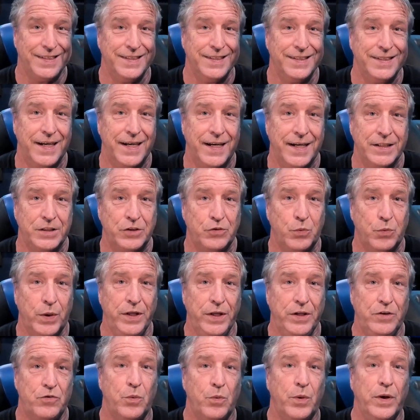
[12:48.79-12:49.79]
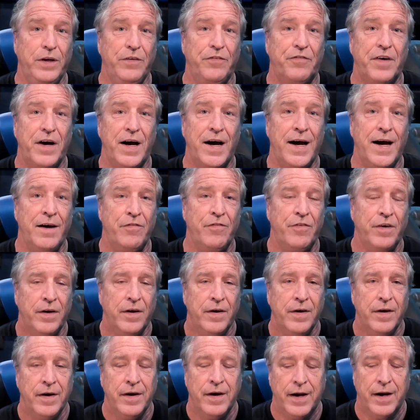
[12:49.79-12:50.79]
in 2025
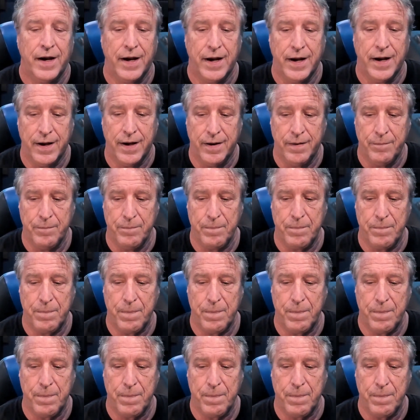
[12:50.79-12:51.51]
that